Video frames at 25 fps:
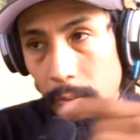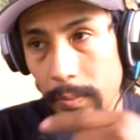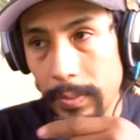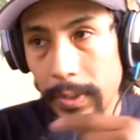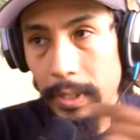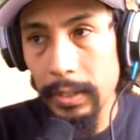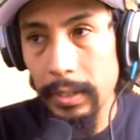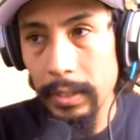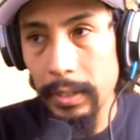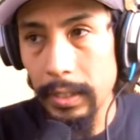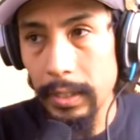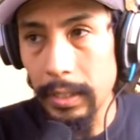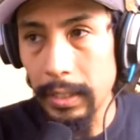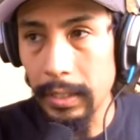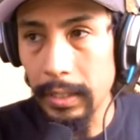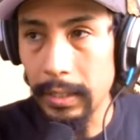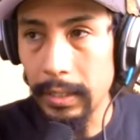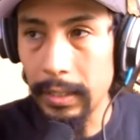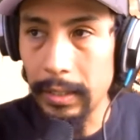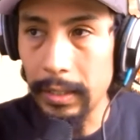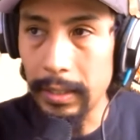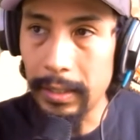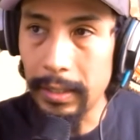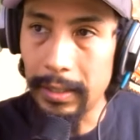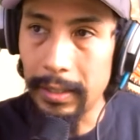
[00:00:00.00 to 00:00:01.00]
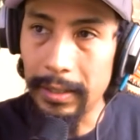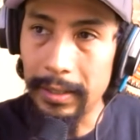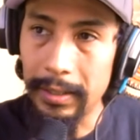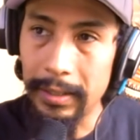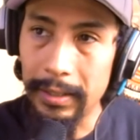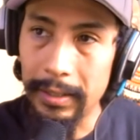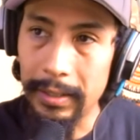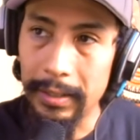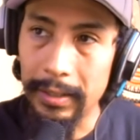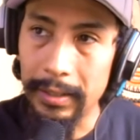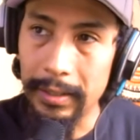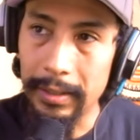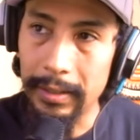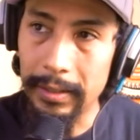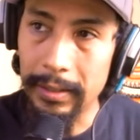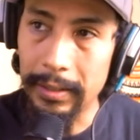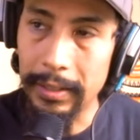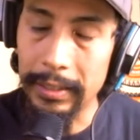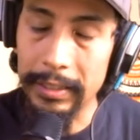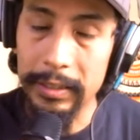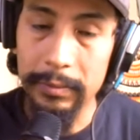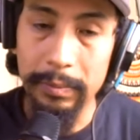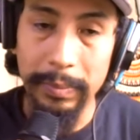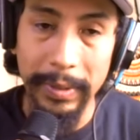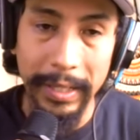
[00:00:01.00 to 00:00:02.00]
Omid
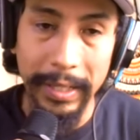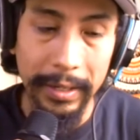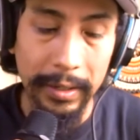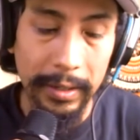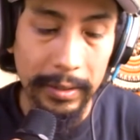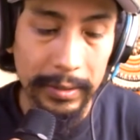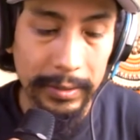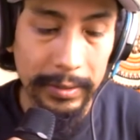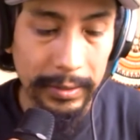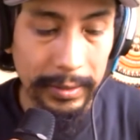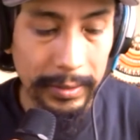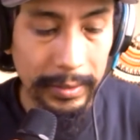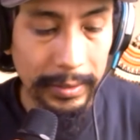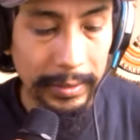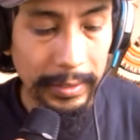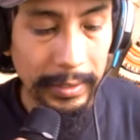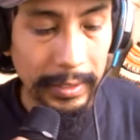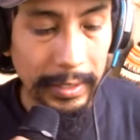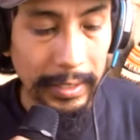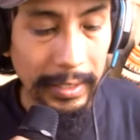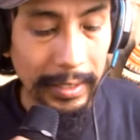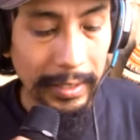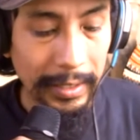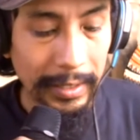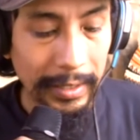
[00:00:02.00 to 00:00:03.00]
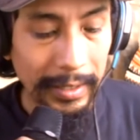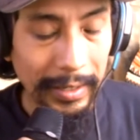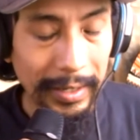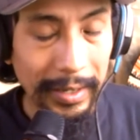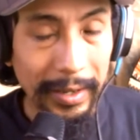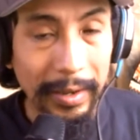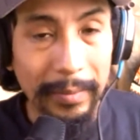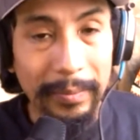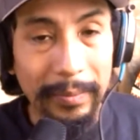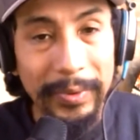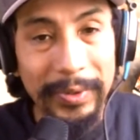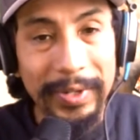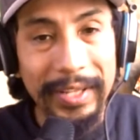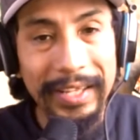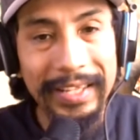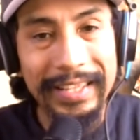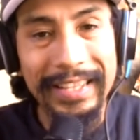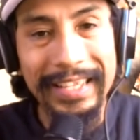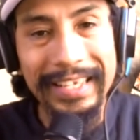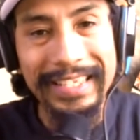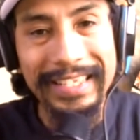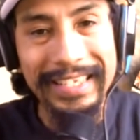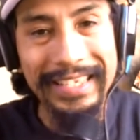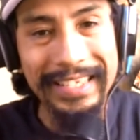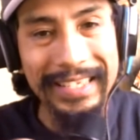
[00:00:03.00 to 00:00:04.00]
explain us. But
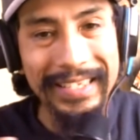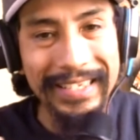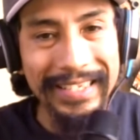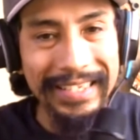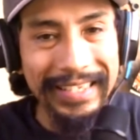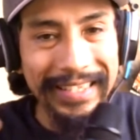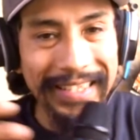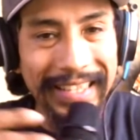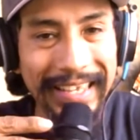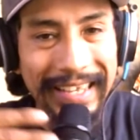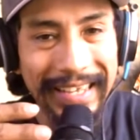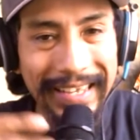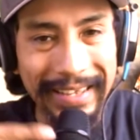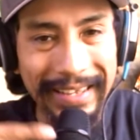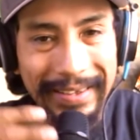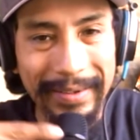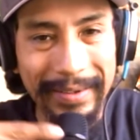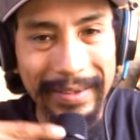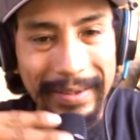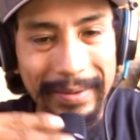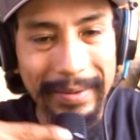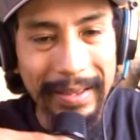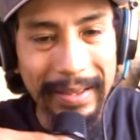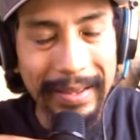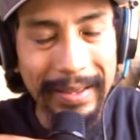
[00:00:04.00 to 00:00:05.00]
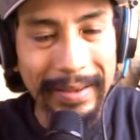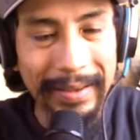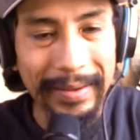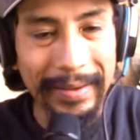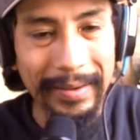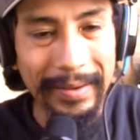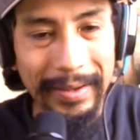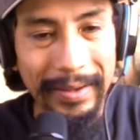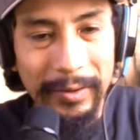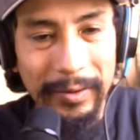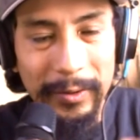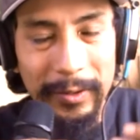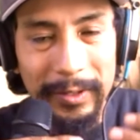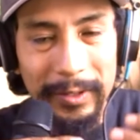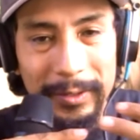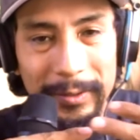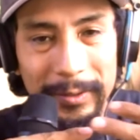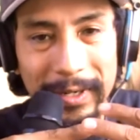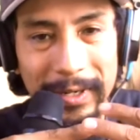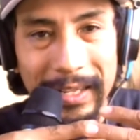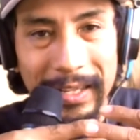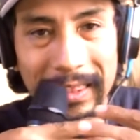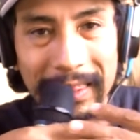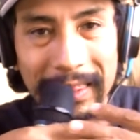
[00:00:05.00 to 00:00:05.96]
this is a cultural